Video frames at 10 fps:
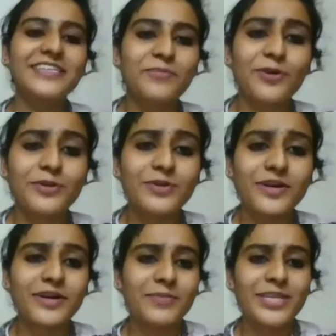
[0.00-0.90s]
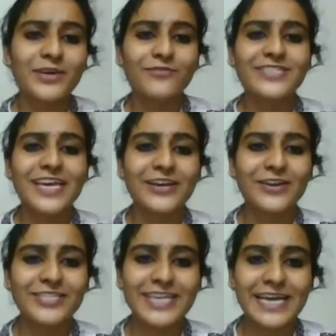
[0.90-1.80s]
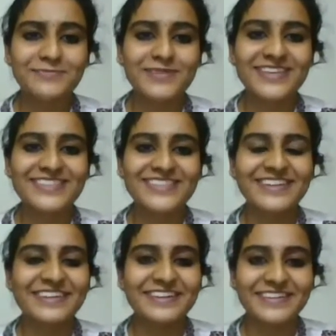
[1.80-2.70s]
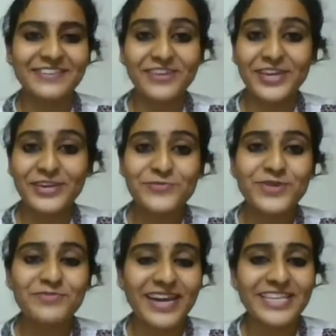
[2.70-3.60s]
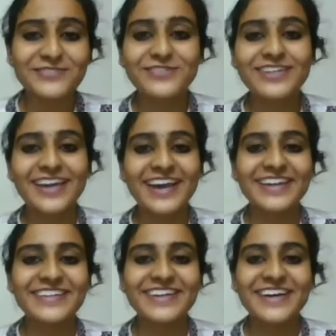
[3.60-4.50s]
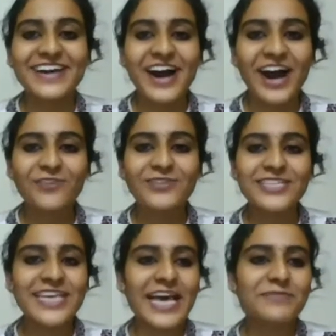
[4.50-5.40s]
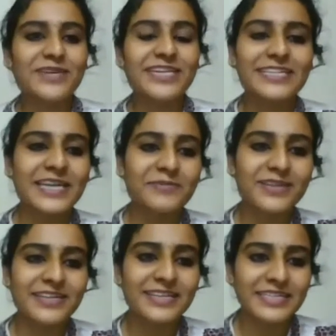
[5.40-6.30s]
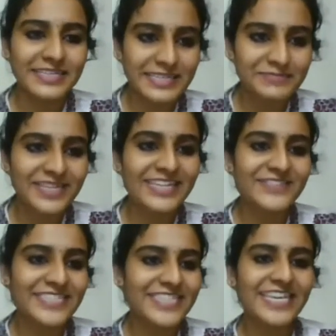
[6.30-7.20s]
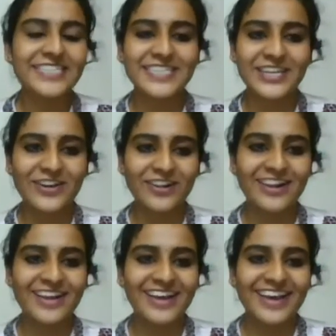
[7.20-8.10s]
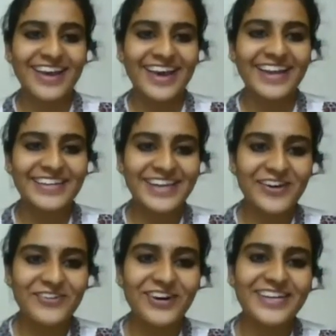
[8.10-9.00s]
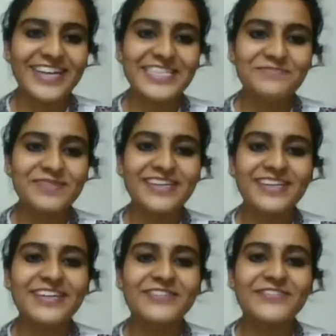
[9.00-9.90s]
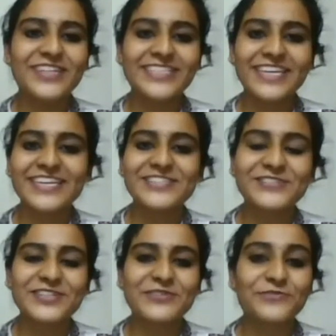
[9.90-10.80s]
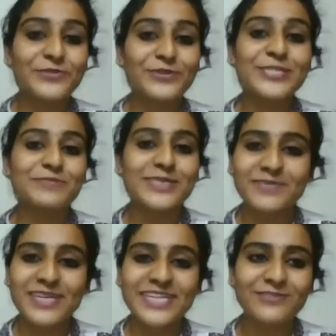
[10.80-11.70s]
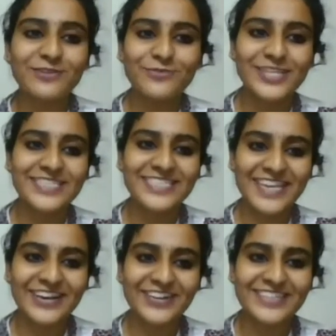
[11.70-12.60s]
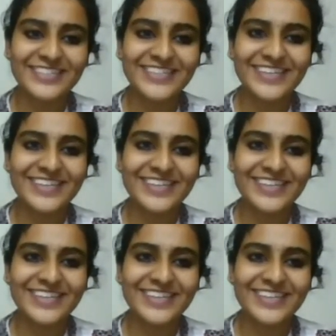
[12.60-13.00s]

about many of the psychology aspects, the way human minds work, and how it is helping in criminal investigation and all. And now, our next speaker will take us to the future perspective of forensic psychology.